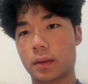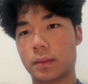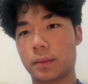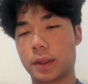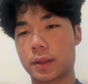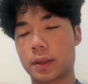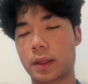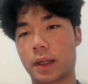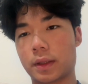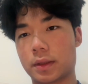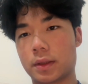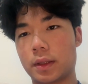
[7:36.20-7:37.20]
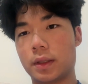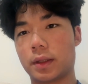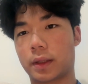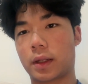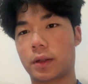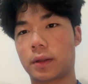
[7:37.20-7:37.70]
basically I just need
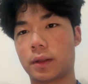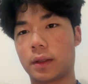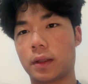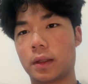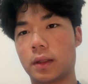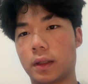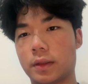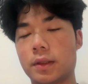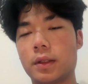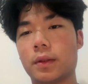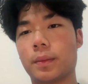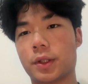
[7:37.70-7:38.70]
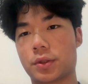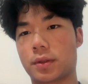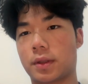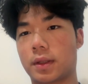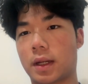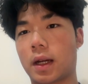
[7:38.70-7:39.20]
to measure
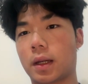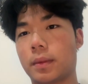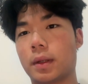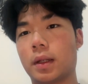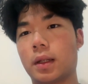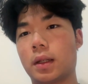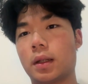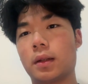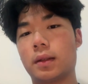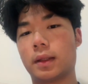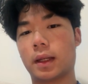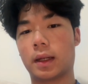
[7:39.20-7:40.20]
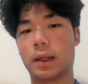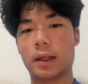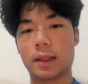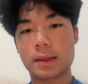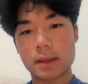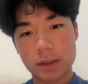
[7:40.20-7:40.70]
the time that
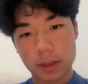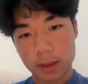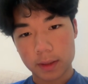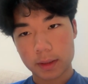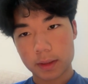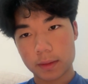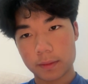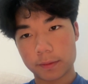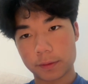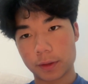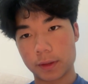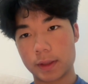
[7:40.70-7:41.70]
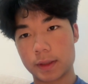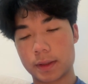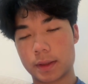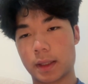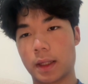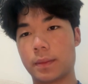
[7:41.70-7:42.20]
it took for this
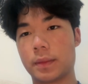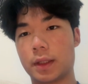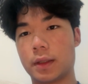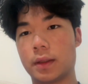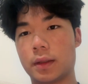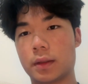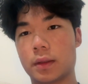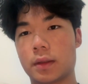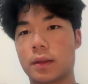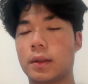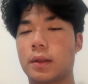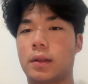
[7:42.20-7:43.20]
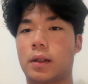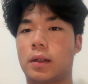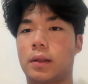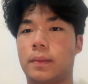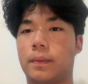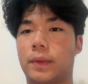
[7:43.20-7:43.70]
to empty,
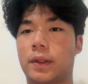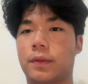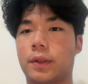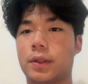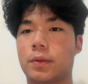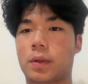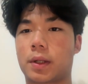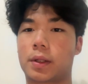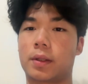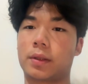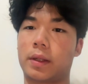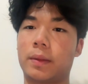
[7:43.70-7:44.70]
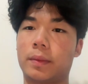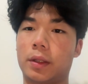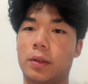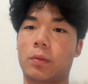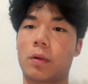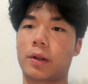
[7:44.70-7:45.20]
for this water gun to empty
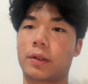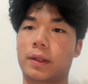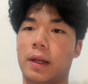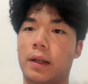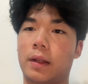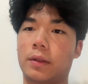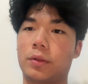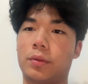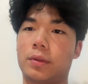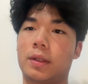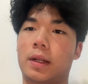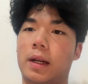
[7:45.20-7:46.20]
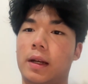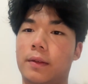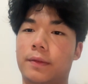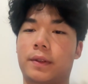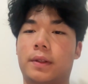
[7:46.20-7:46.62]
the water that it used to have.